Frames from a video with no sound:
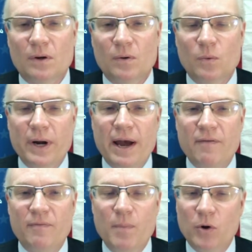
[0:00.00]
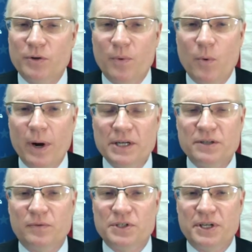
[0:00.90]
We have multiple ways
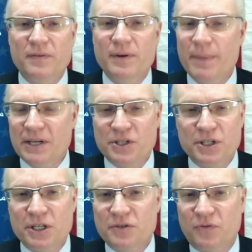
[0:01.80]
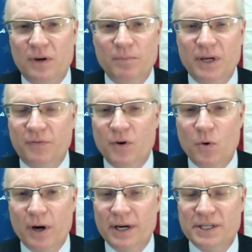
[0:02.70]
of receiving messages from different
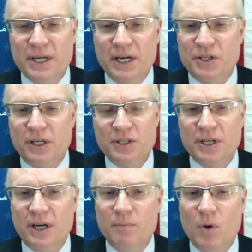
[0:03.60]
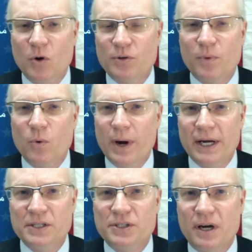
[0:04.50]
organizations and multiple
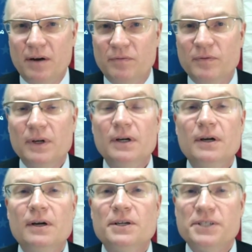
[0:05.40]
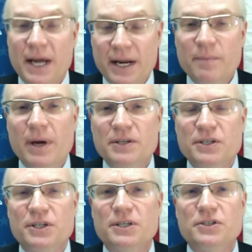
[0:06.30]
ways of sending
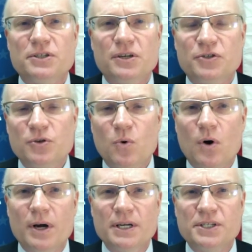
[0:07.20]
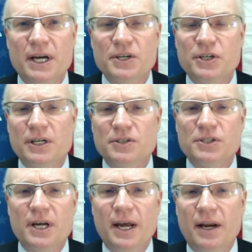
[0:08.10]
messages to organizations.
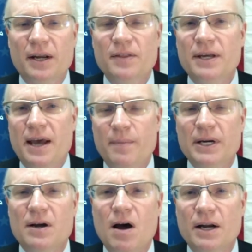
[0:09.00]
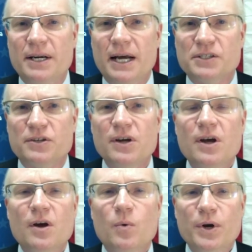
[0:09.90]
And in the Yemen context,
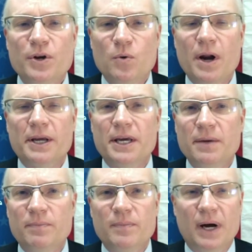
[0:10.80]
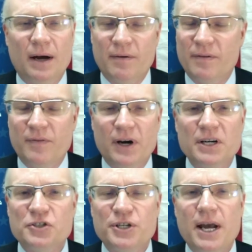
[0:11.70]
we do want to keep uh, the
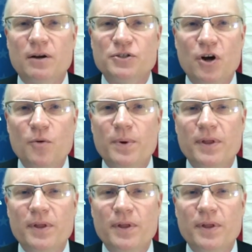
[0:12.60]
various channels open.